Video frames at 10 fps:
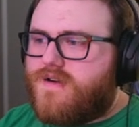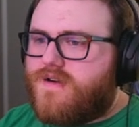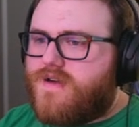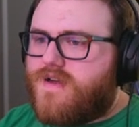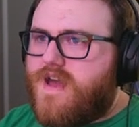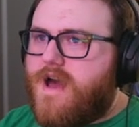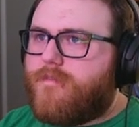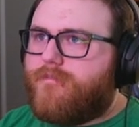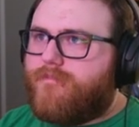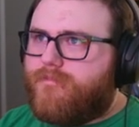Yep.
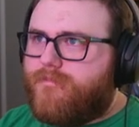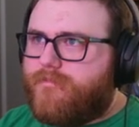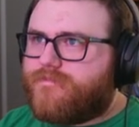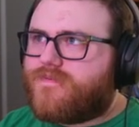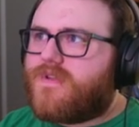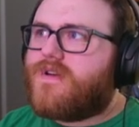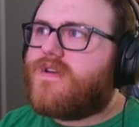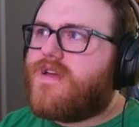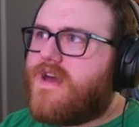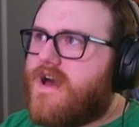
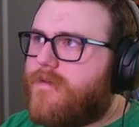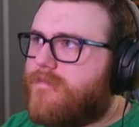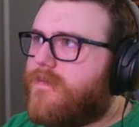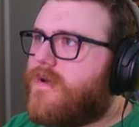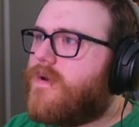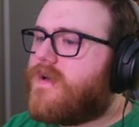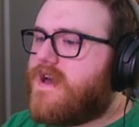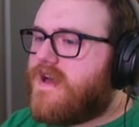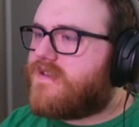Yep. Okay, so